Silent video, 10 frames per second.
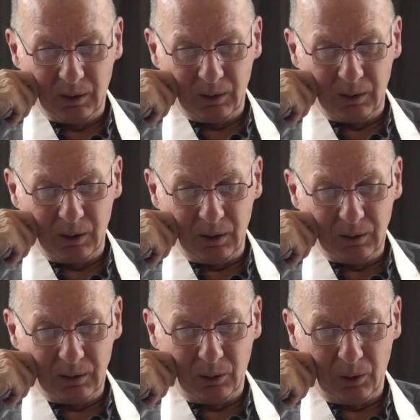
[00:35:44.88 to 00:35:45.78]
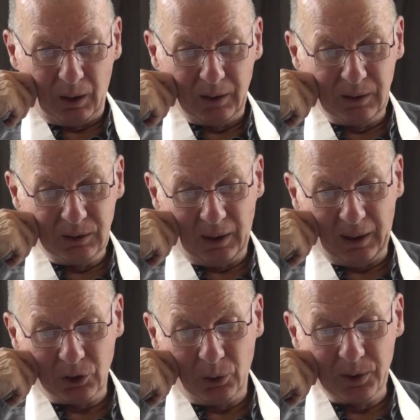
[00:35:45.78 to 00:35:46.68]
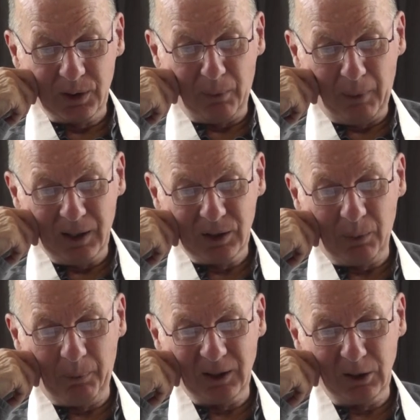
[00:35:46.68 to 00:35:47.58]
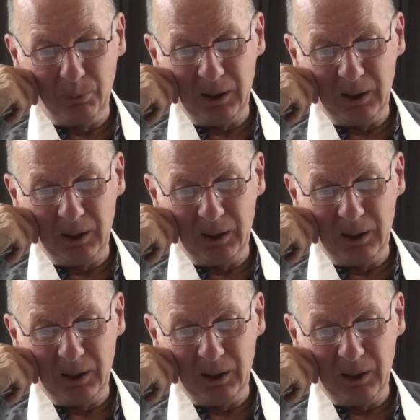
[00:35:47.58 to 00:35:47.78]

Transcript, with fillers: that you know, an intellectual is an emancipated